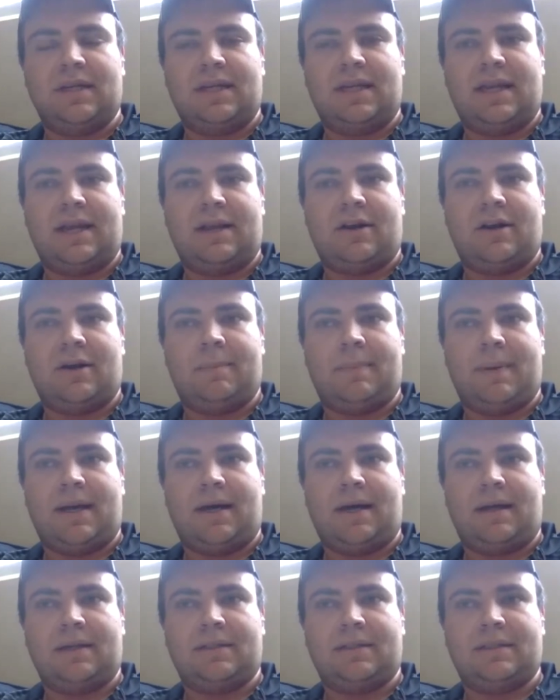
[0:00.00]
care
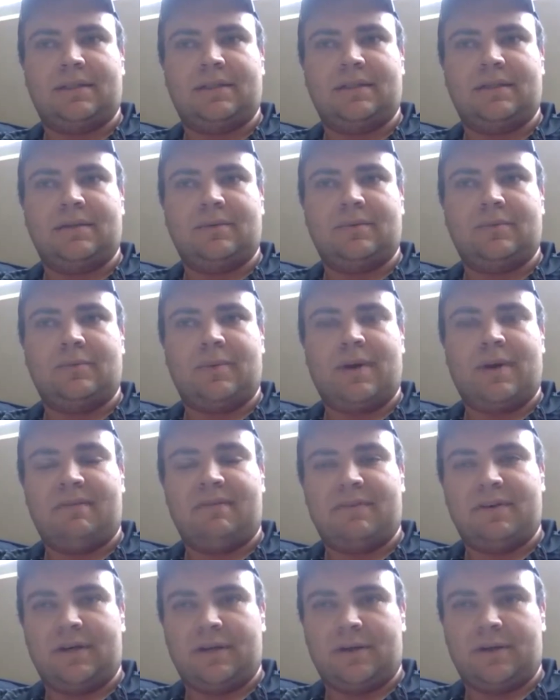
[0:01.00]
about
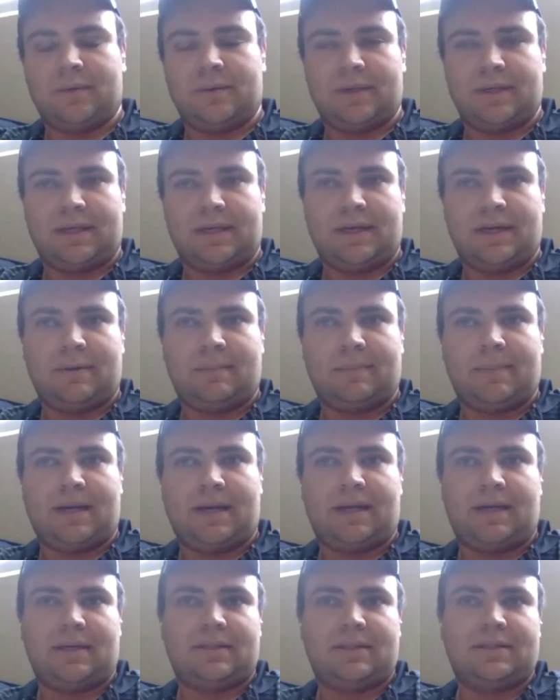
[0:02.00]
revenue and care
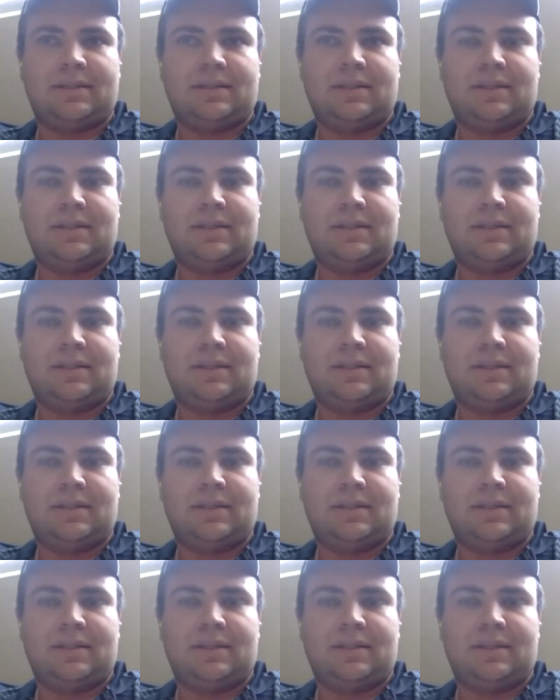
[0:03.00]
about